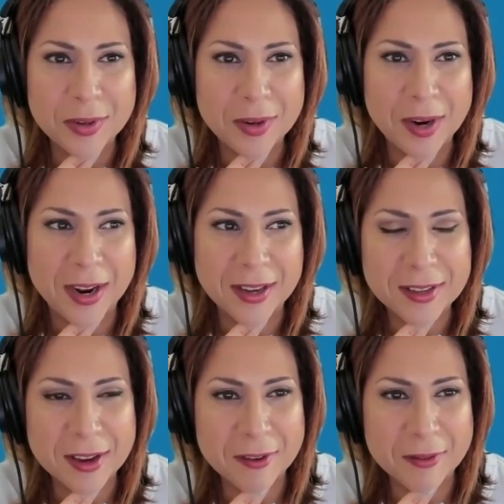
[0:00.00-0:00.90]

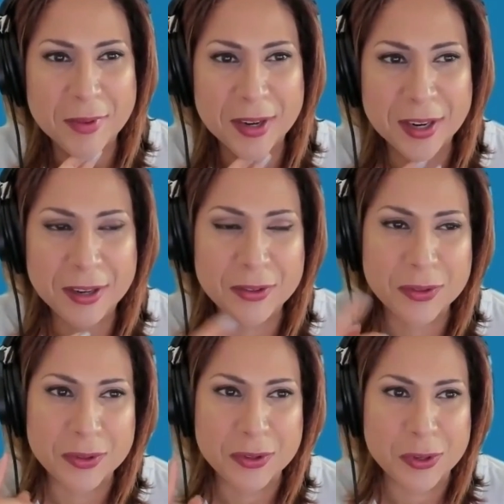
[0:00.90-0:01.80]
ask everybody
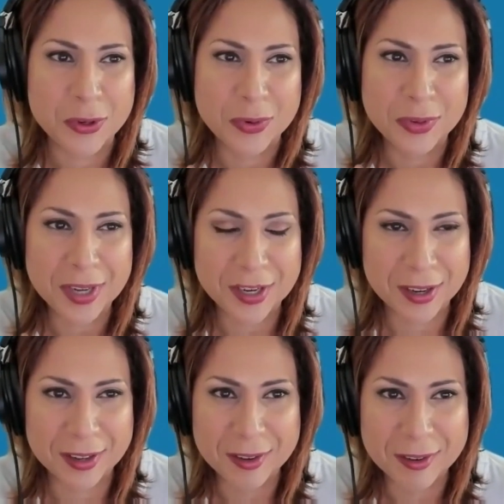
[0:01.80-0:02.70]
to tune
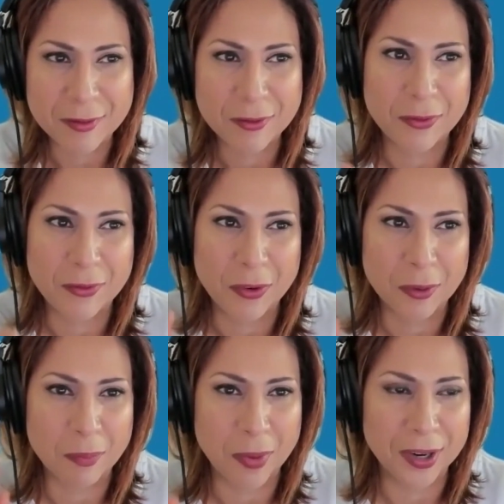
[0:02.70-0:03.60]
in for
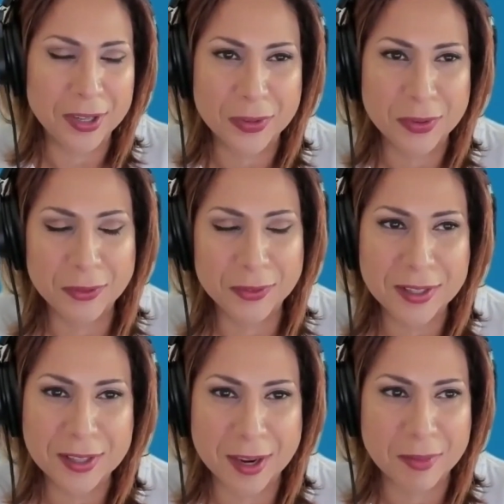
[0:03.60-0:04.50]
part two of
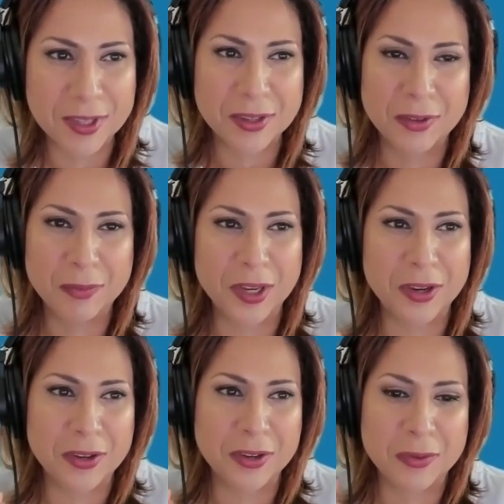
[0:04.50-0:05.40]
this episode
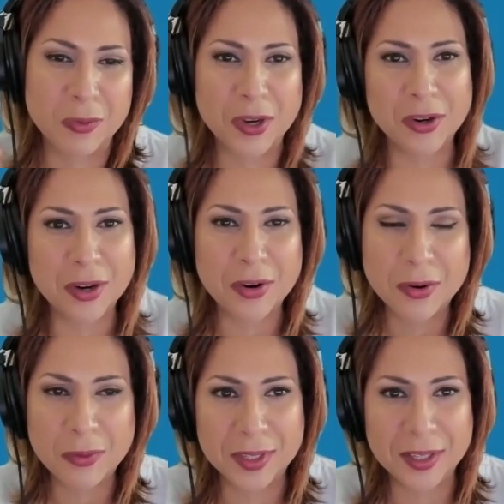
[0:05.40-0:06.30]
because we're gonna
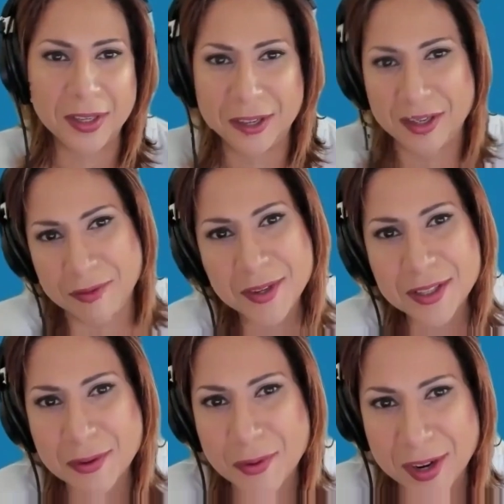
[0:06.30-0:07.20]
go with
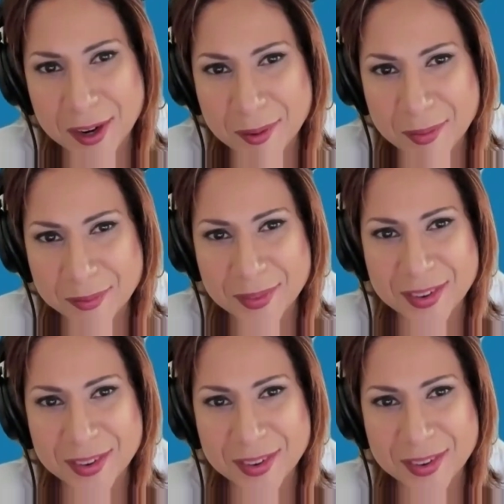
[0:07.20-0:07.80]
Ebby's dream